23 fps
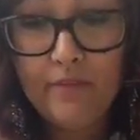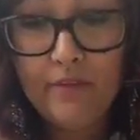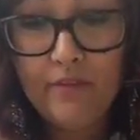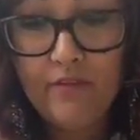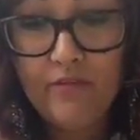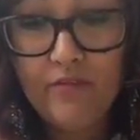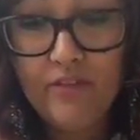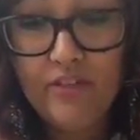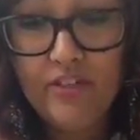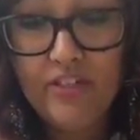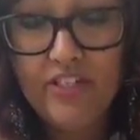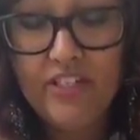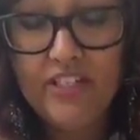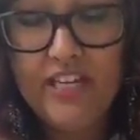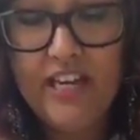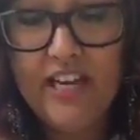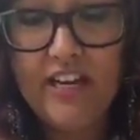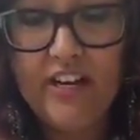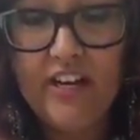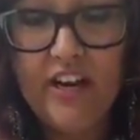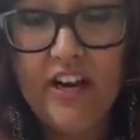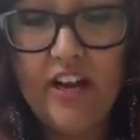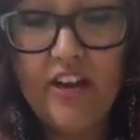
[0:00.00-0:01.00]
for just
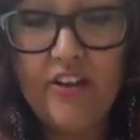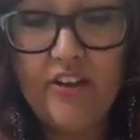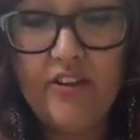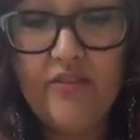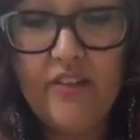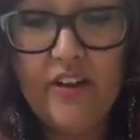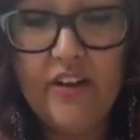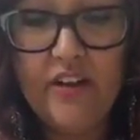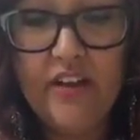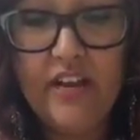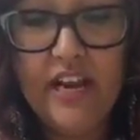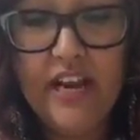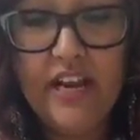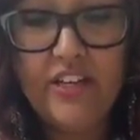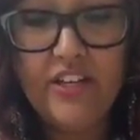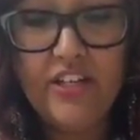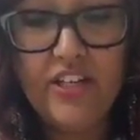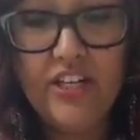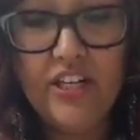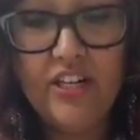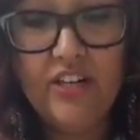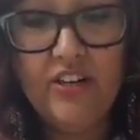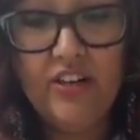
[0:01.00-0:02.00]
yet another
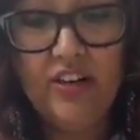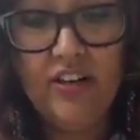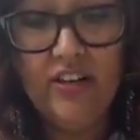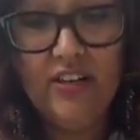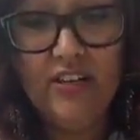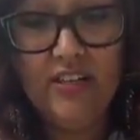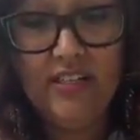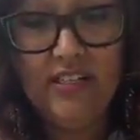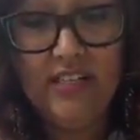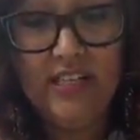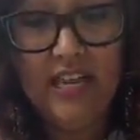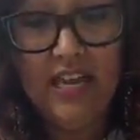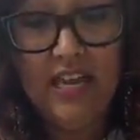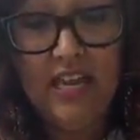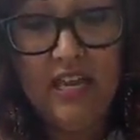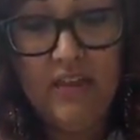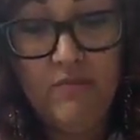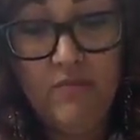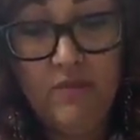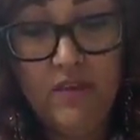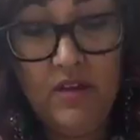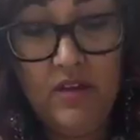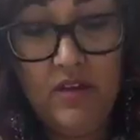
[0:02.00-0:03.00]
variation on the
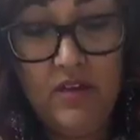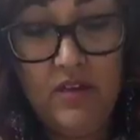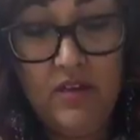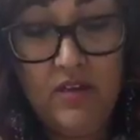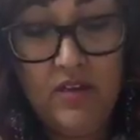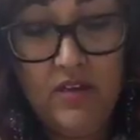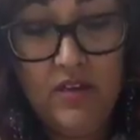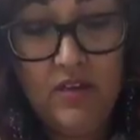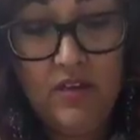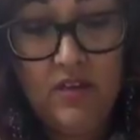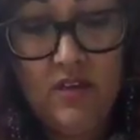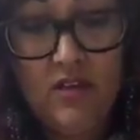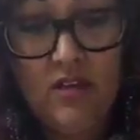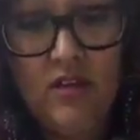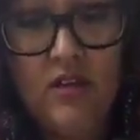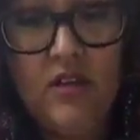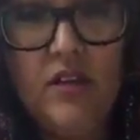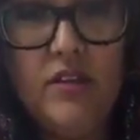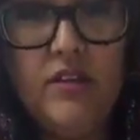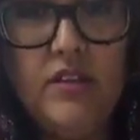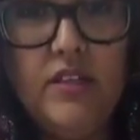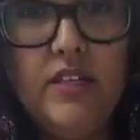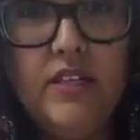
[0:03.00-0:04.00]
same
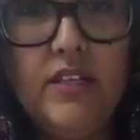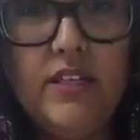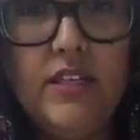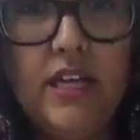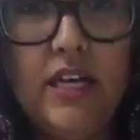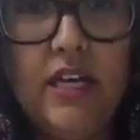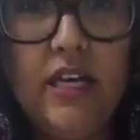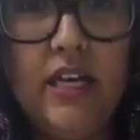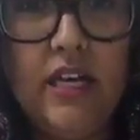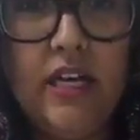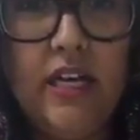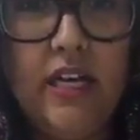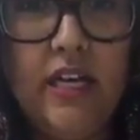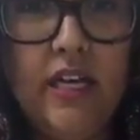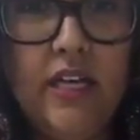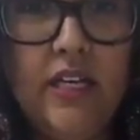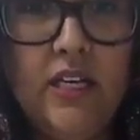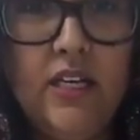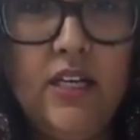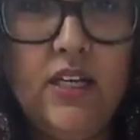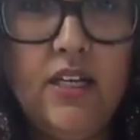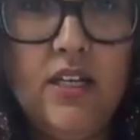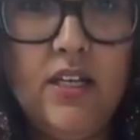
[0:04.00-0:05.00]

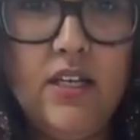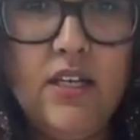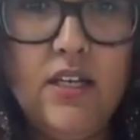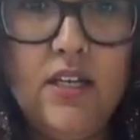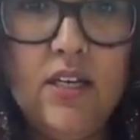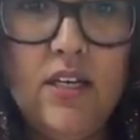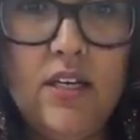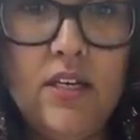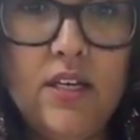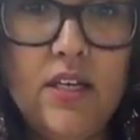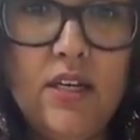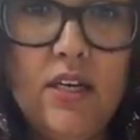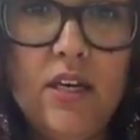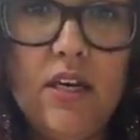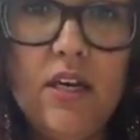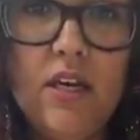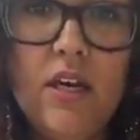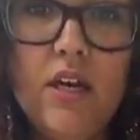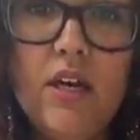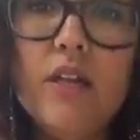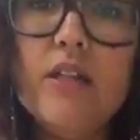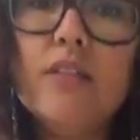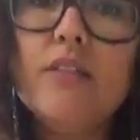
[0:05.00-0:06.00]
design.
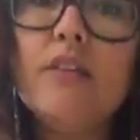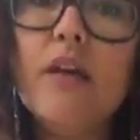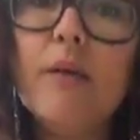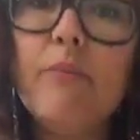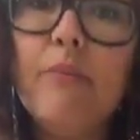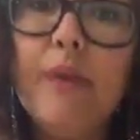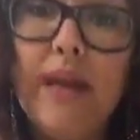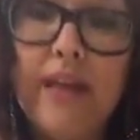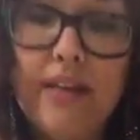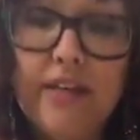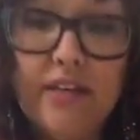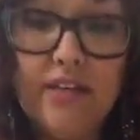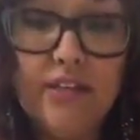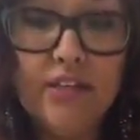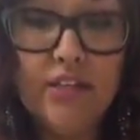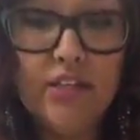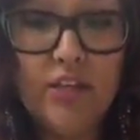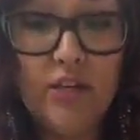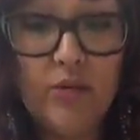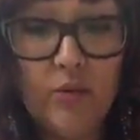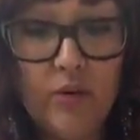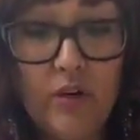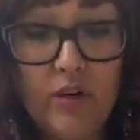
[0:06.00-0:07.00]
Some pendants
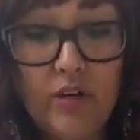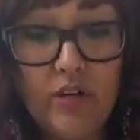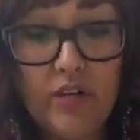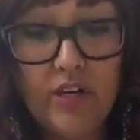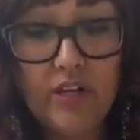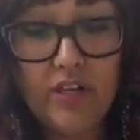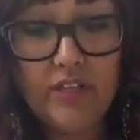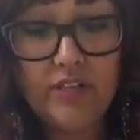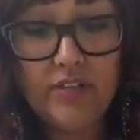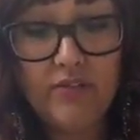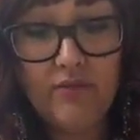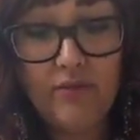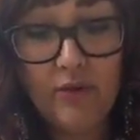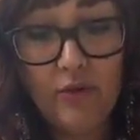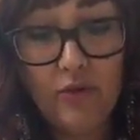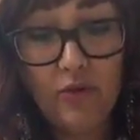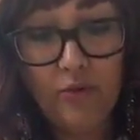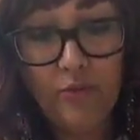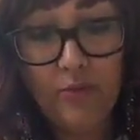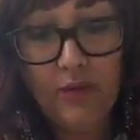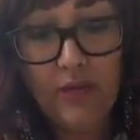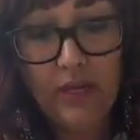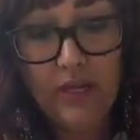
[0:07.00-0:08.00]
could work good as a
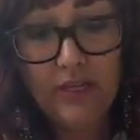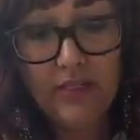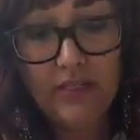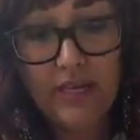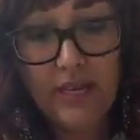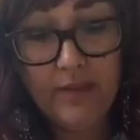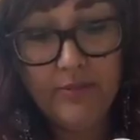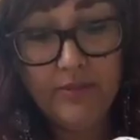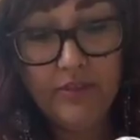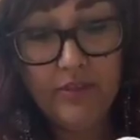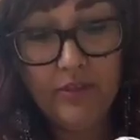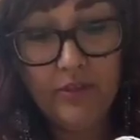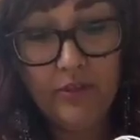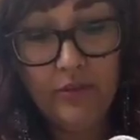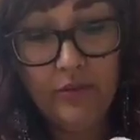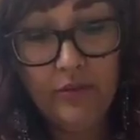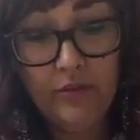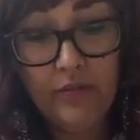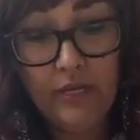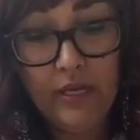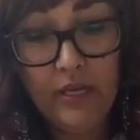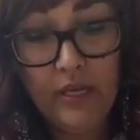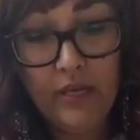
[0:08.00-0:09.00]
focal piece,
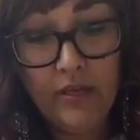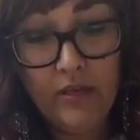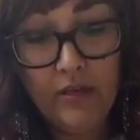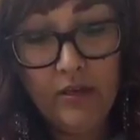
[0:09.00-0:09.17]
absolutely.